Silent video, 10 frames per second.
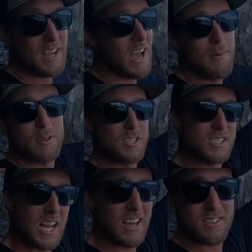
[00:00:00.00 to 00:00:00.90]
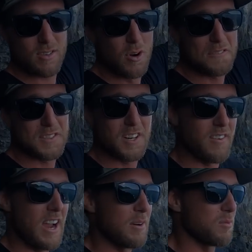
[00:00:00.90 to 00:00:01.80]
here and we'll just start hoofing it
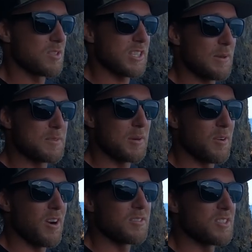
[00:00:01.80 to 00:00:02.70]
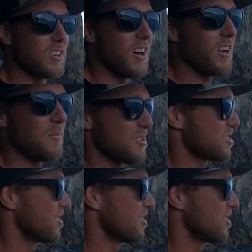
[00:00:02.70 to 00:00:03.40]
around. We'll sleep somewhere else tonight. I'm not